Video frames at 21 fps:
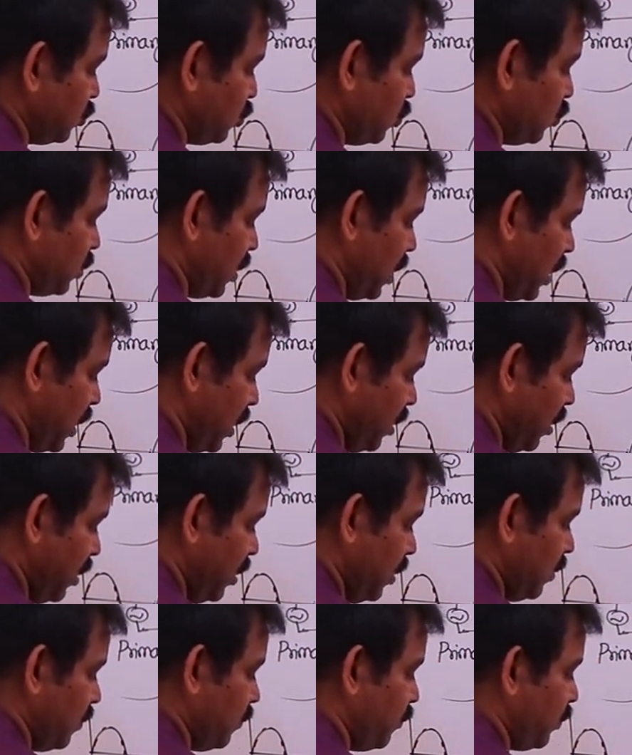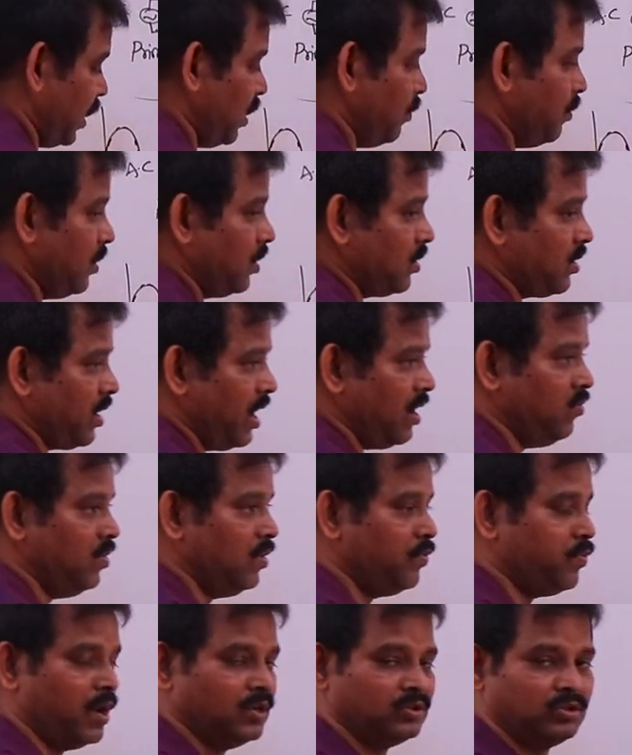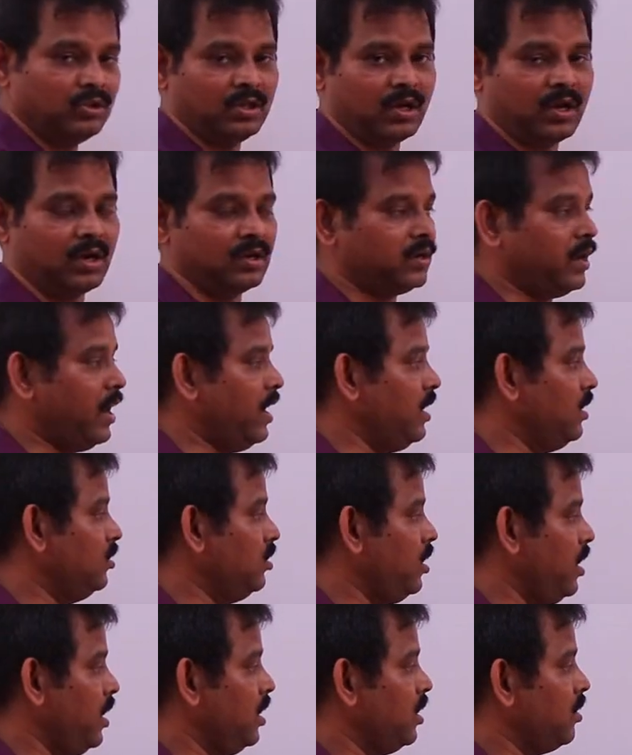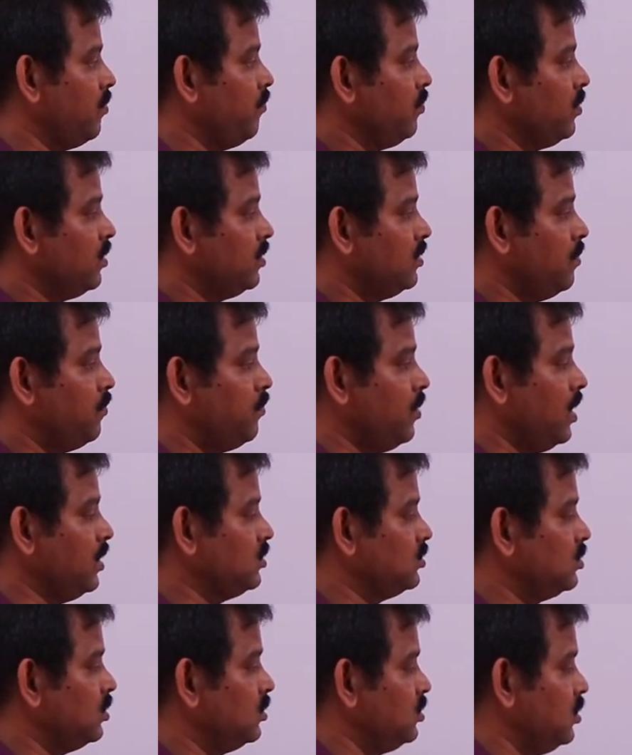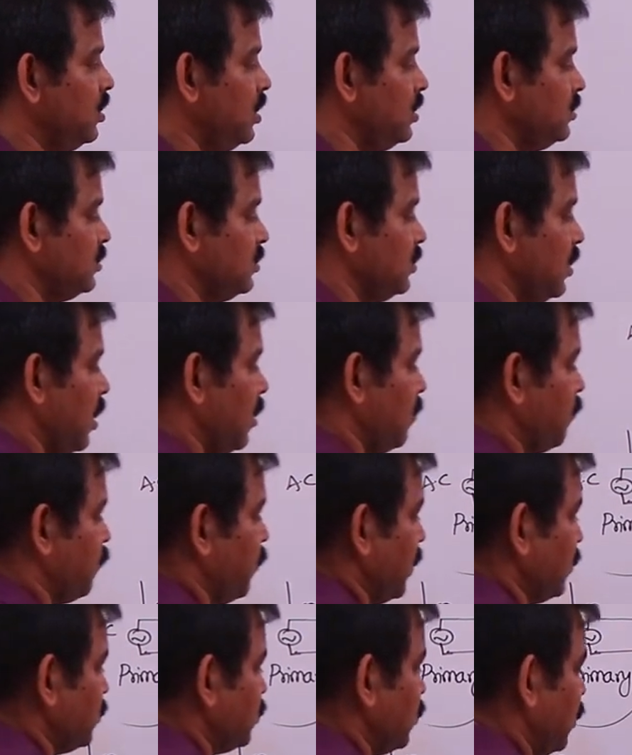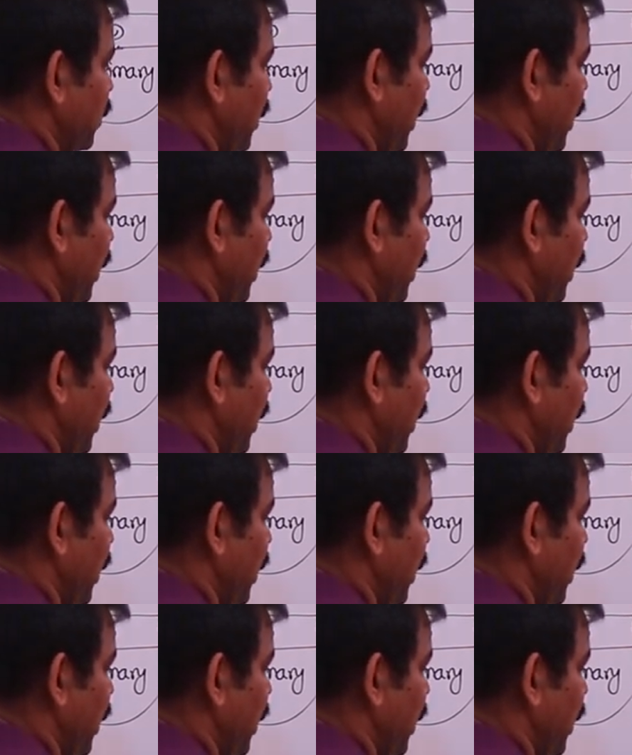through the primary coil will pass the second coil. There, the flux change or flux